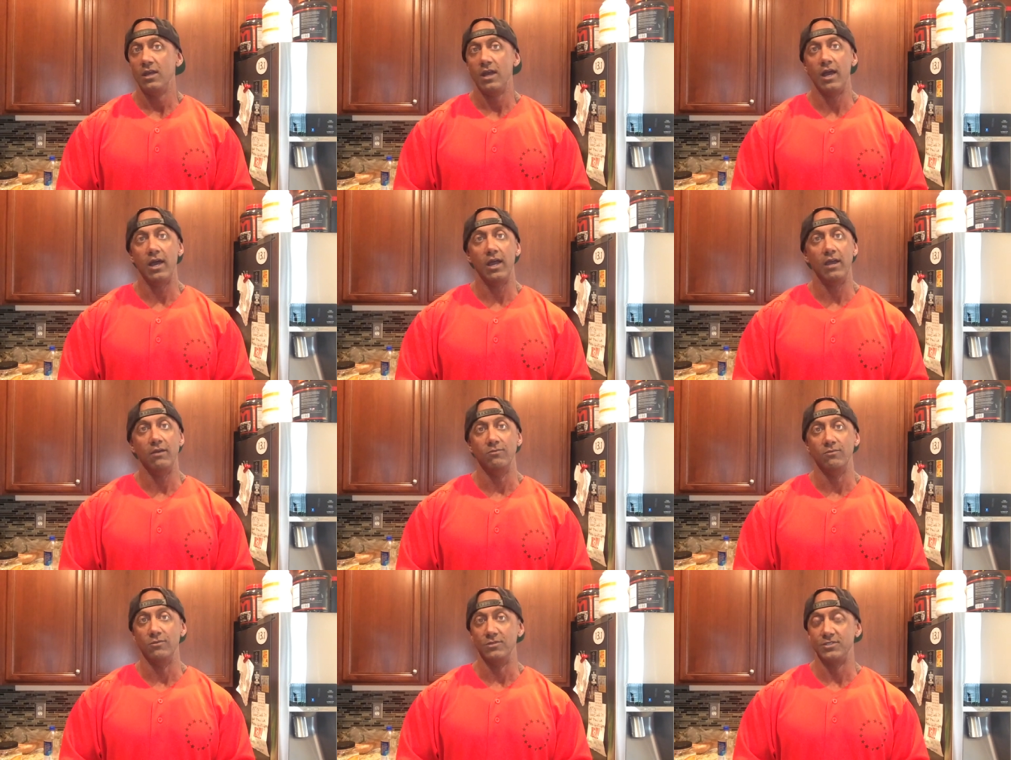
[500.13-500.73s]

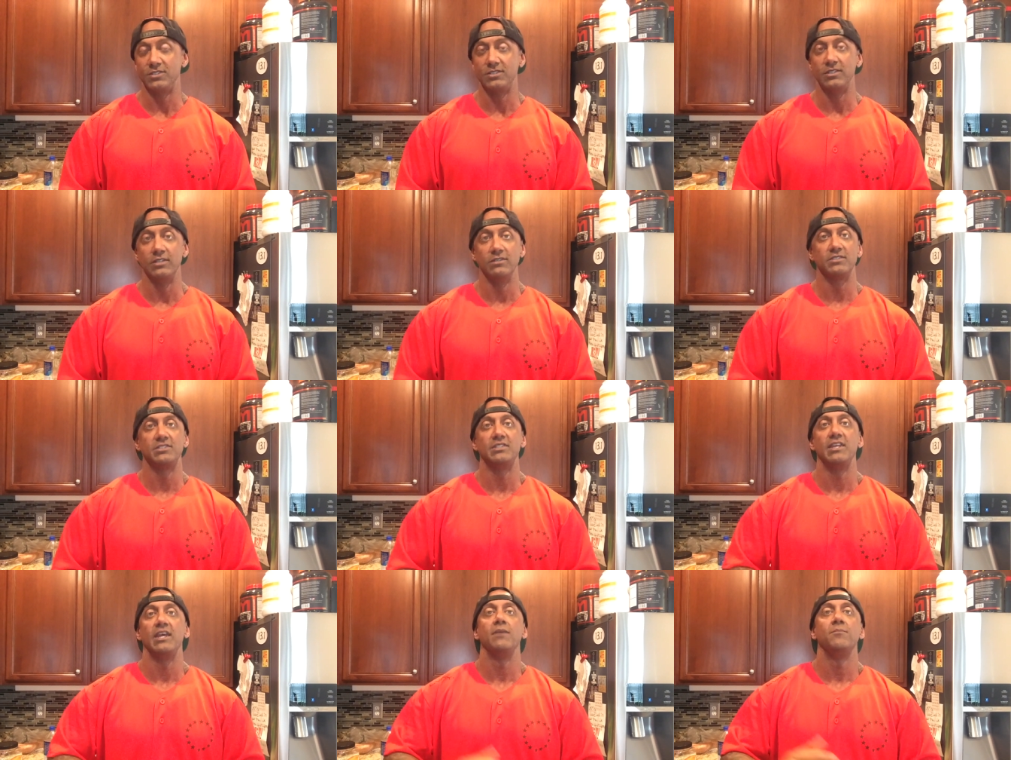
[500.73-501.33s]
I will still
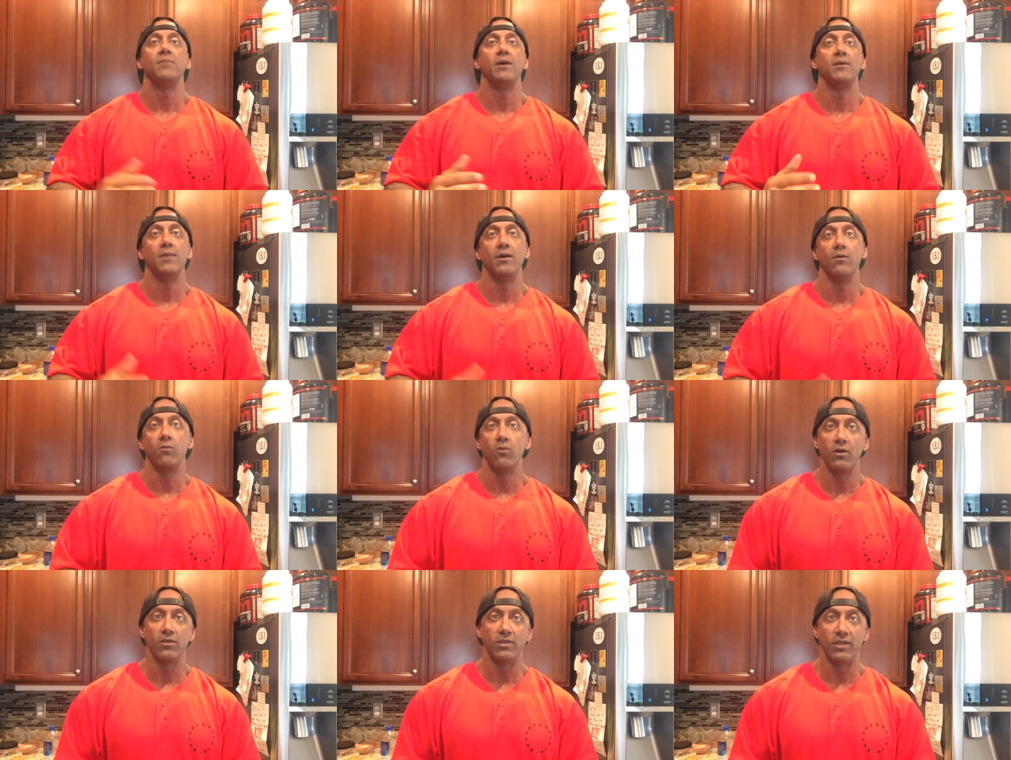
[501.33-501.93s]
stand by
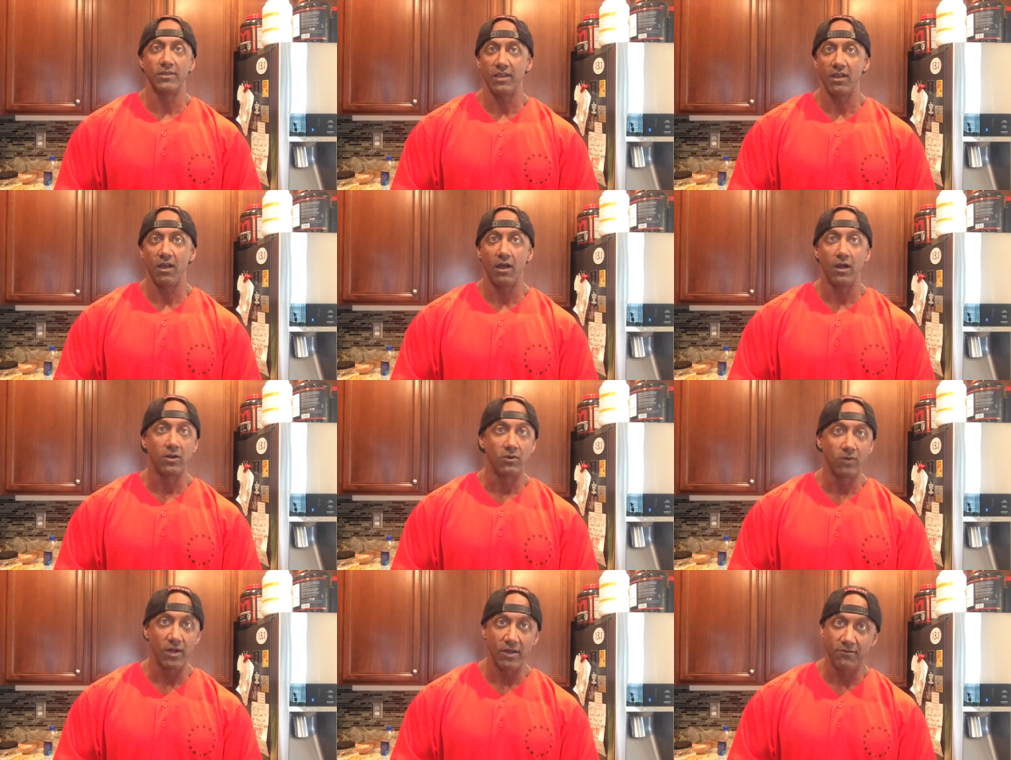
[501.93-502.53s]
my word that they
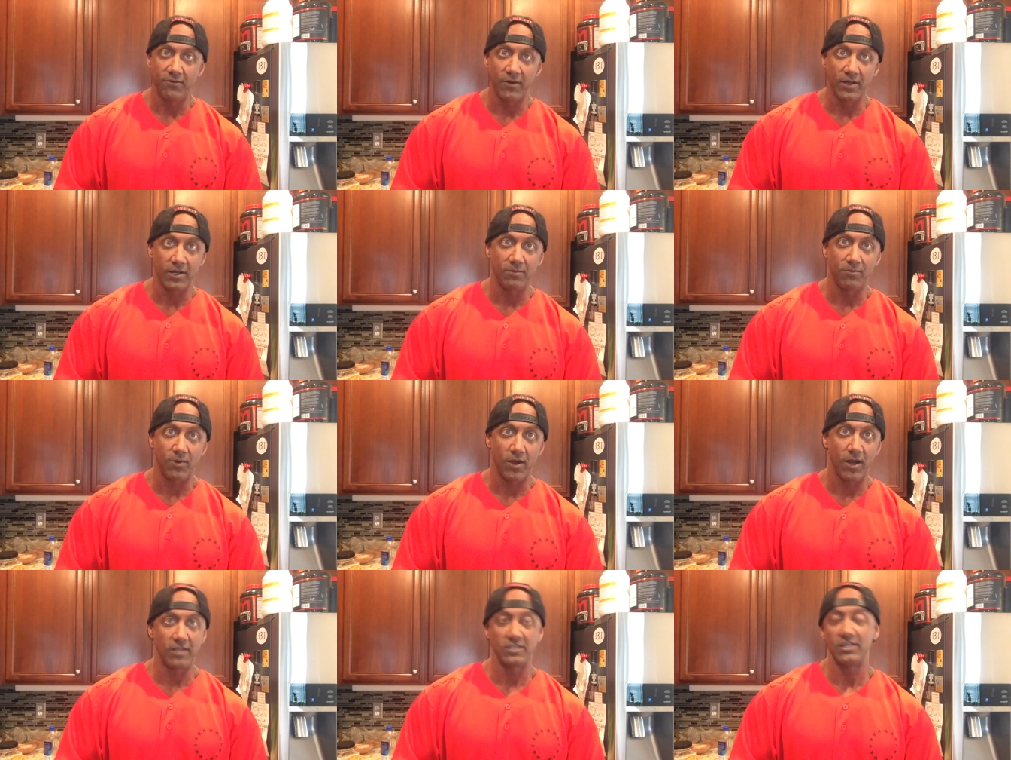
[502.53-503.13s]
are great fucking
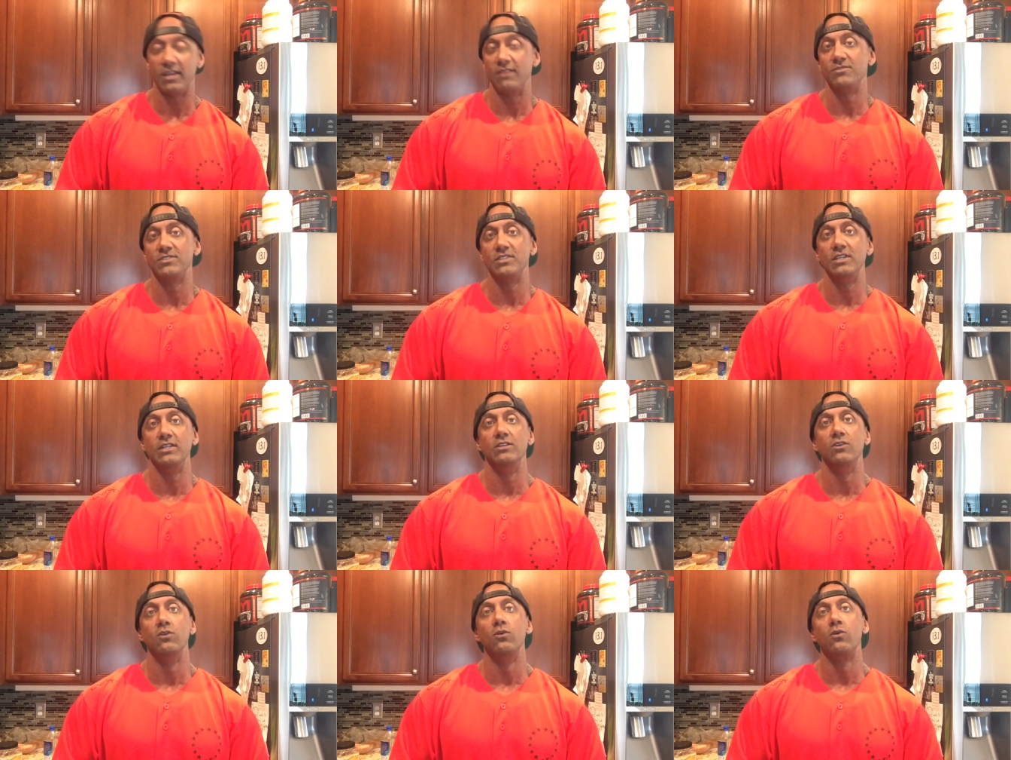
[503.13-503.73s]
products. I've
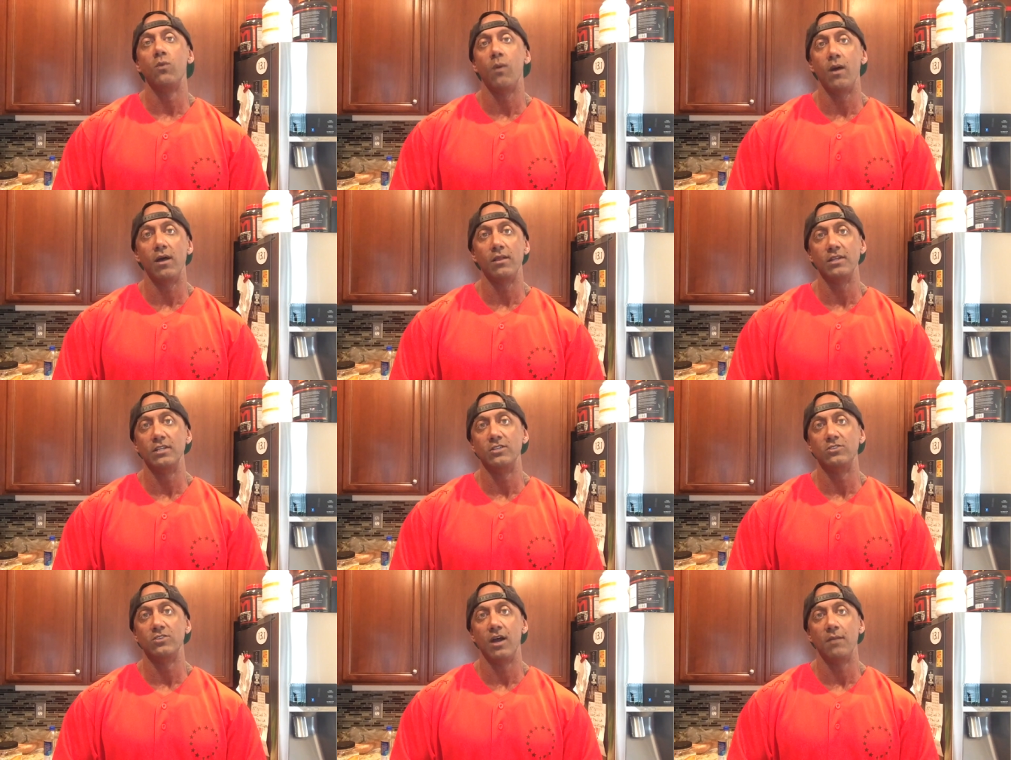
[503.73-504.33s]
seen no
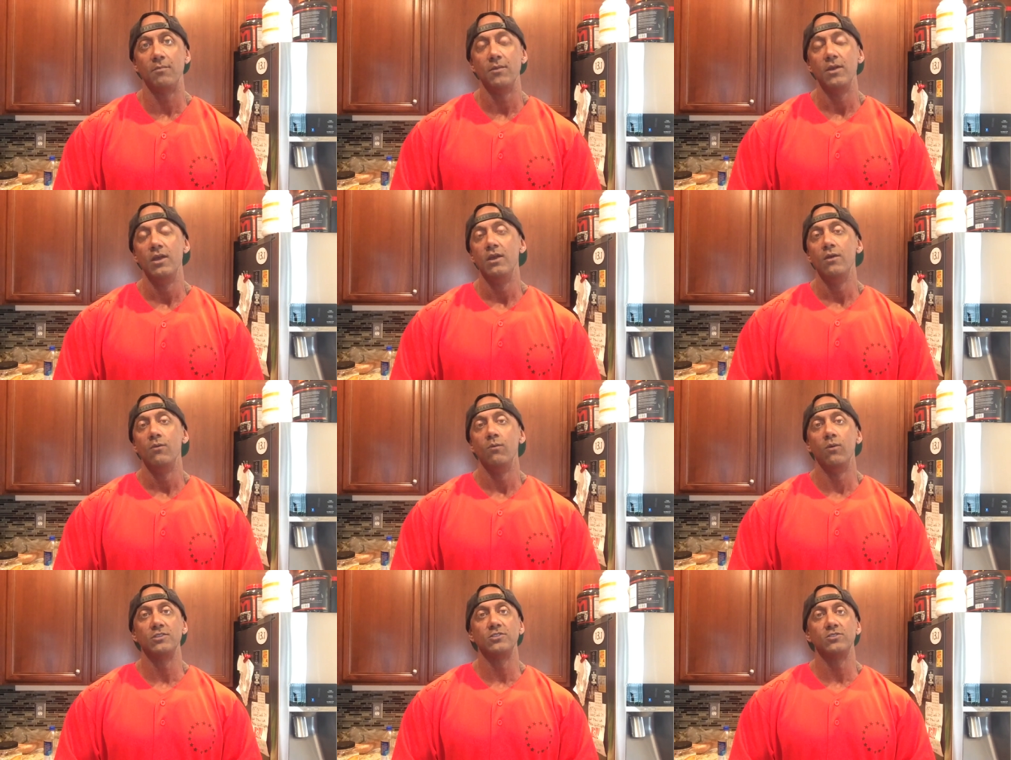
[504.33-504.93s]
quality drop
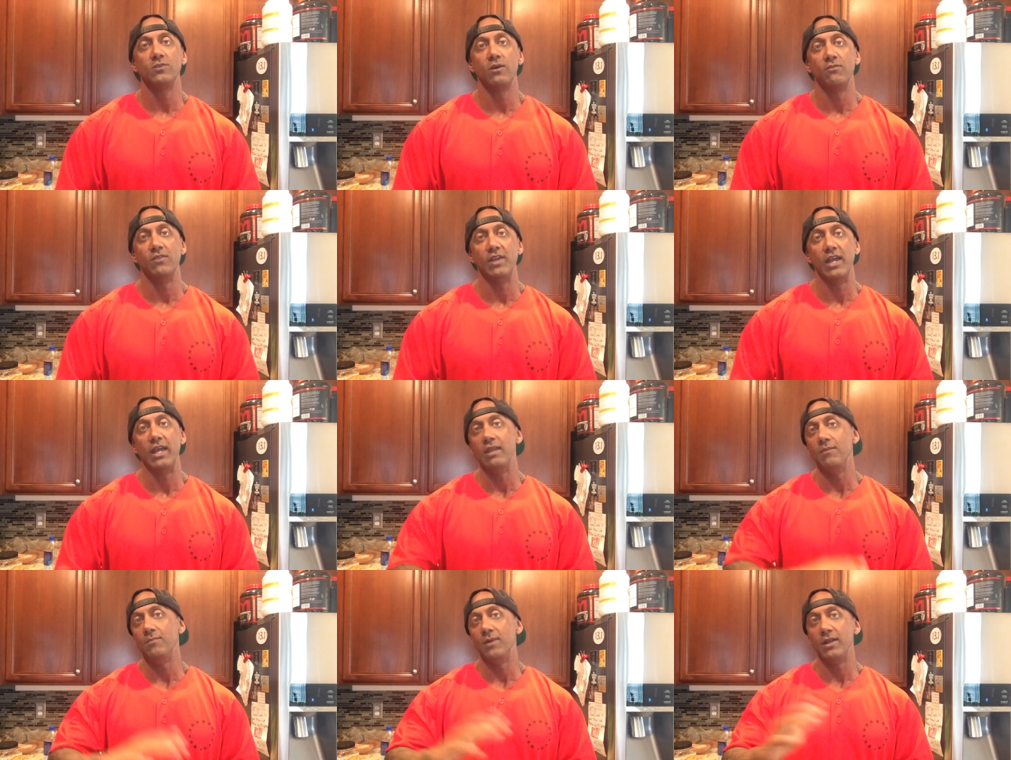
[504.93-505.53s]
whatsoever in
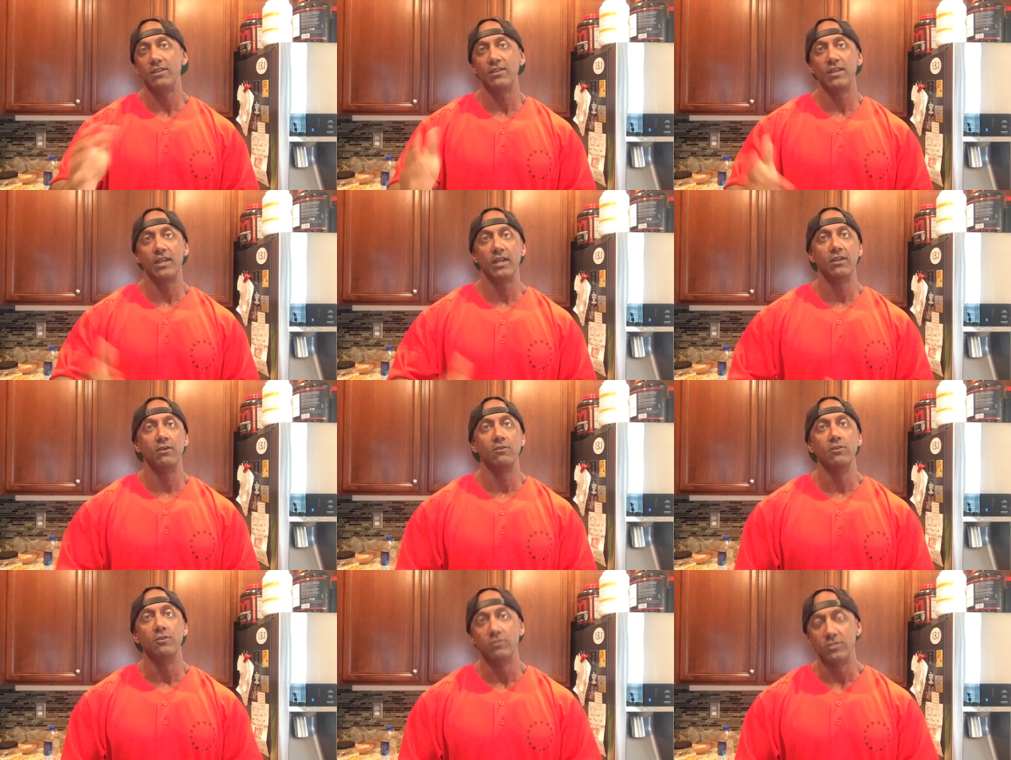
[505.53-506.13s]
anybody that I
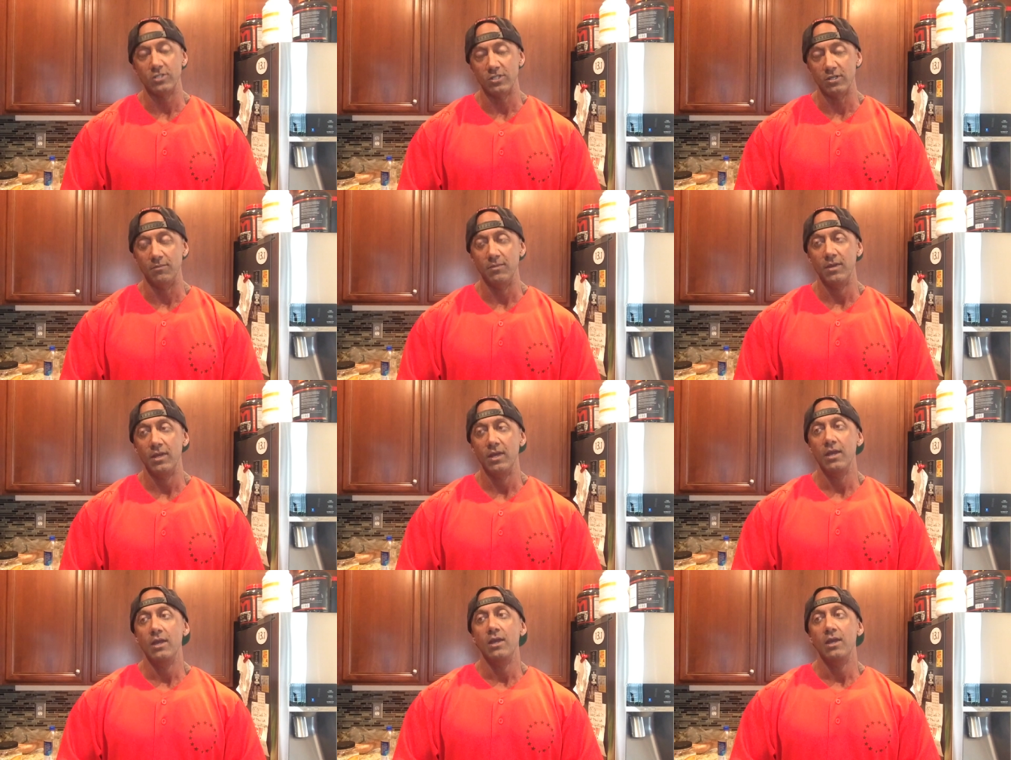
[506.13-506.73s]
know uses them.